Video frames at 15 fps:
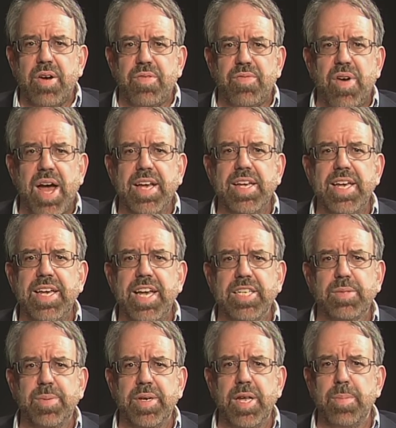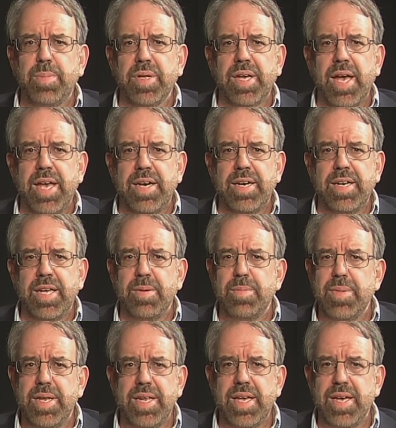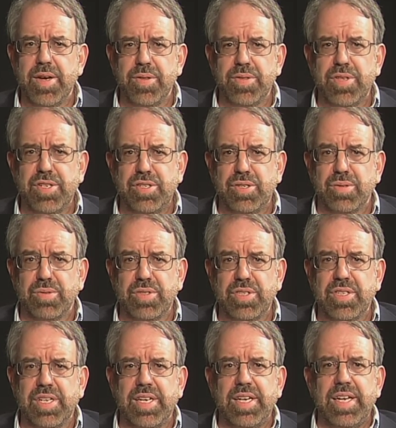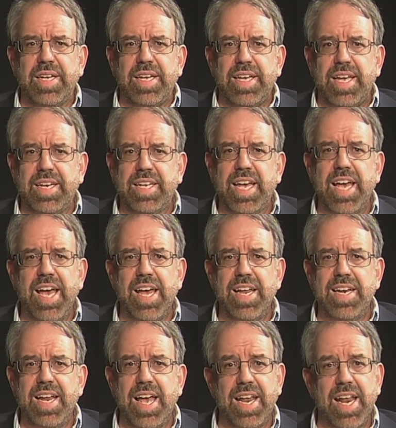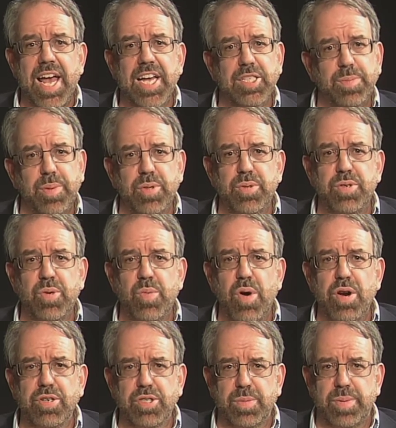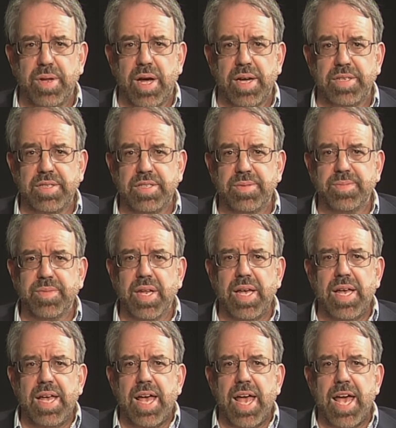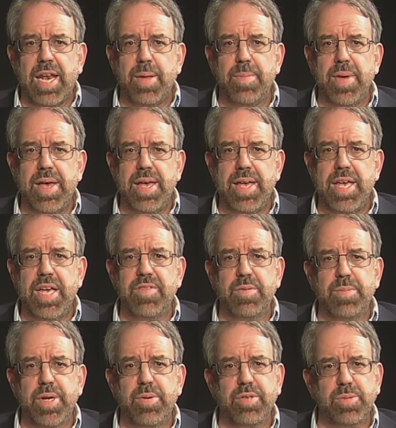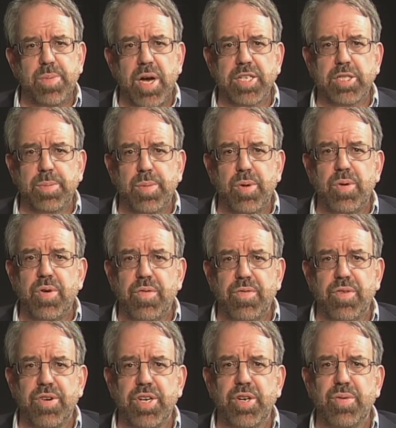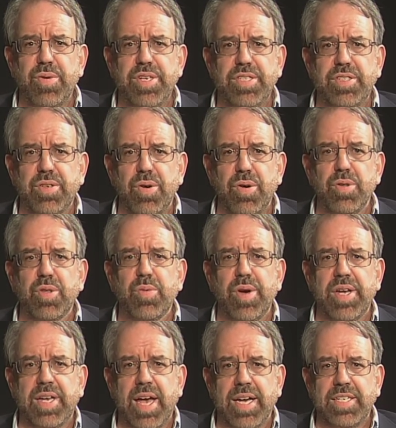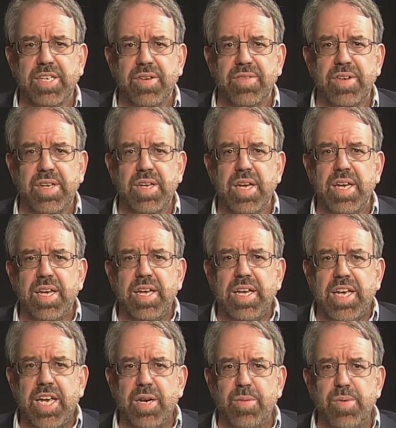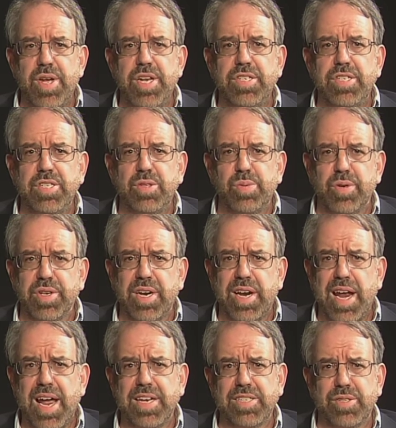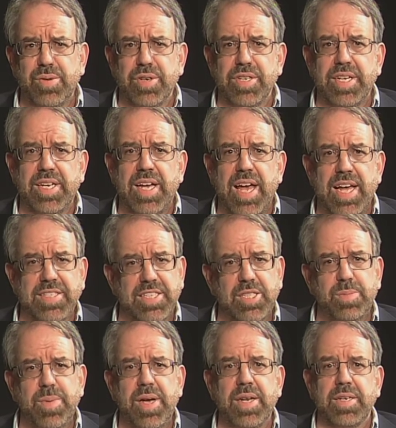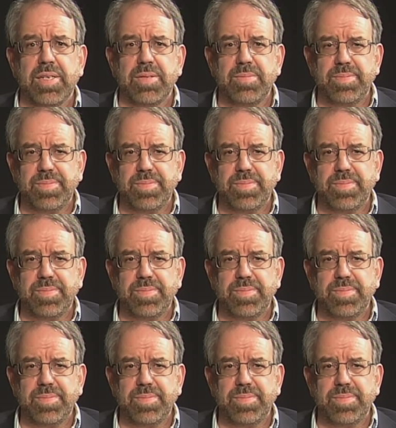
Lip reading: Fracking has been implicated in many health issues. It can and has polluted water supplies, and it may even be responsible for increased earthquake activity in regions where gas drilling has expanded.